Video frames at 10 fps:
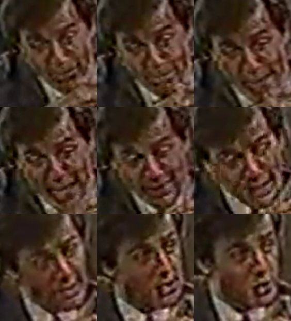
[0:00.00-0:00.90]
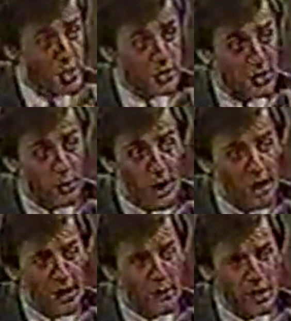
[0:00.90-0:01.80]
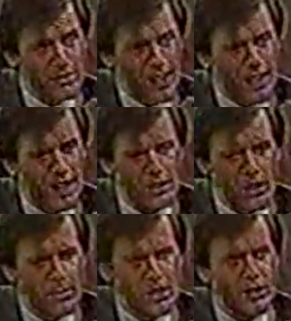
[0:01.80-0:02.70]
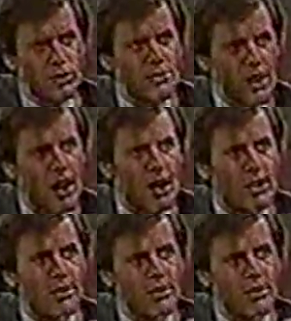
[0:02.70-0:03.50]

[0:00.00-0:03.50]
made that suggestion to Ellen, I really felt like I'd gone much too far.